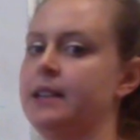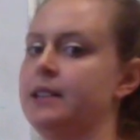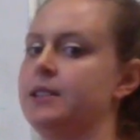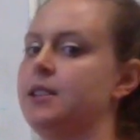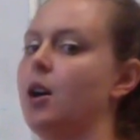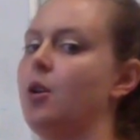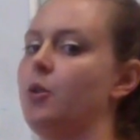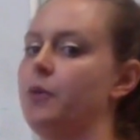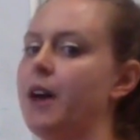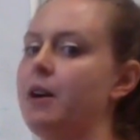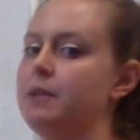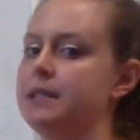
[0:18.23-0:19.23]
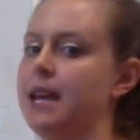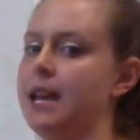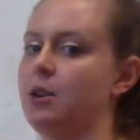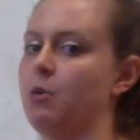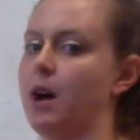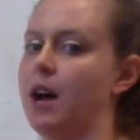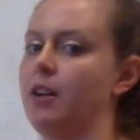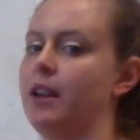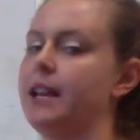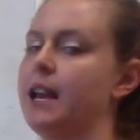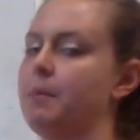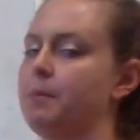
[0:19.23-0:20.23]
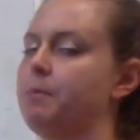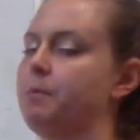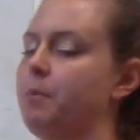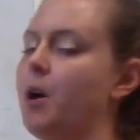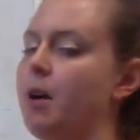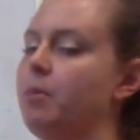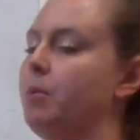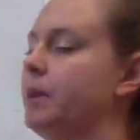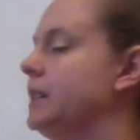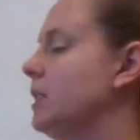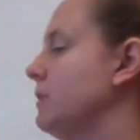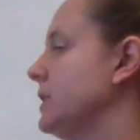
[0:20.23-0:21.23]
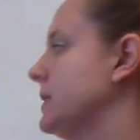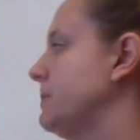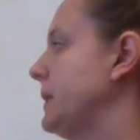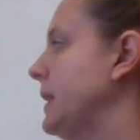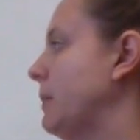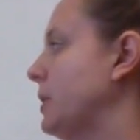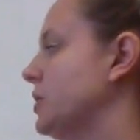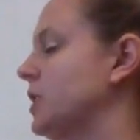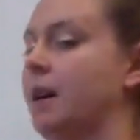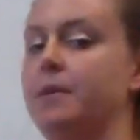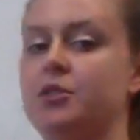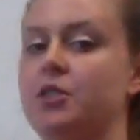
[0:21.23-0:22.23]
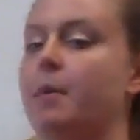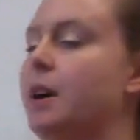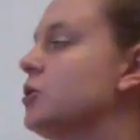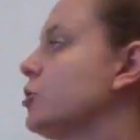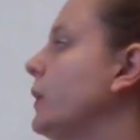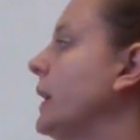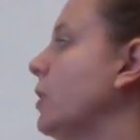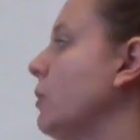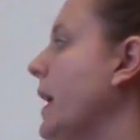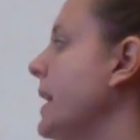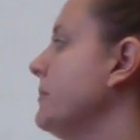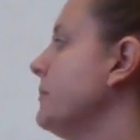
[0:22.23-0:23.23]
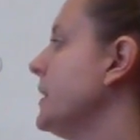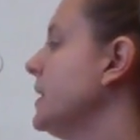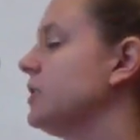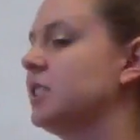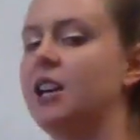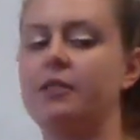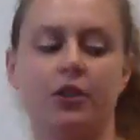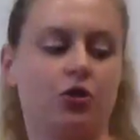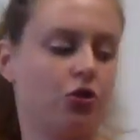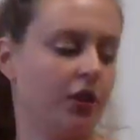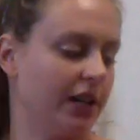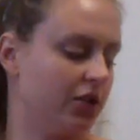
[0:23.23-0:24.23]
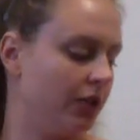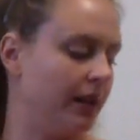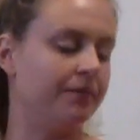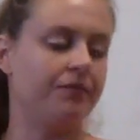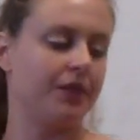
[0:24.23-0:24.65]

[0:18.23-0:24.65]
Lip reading: So that would take a while, and I probably don't want to spend that much time. There's a much quicker way. It's kind of a trick to it.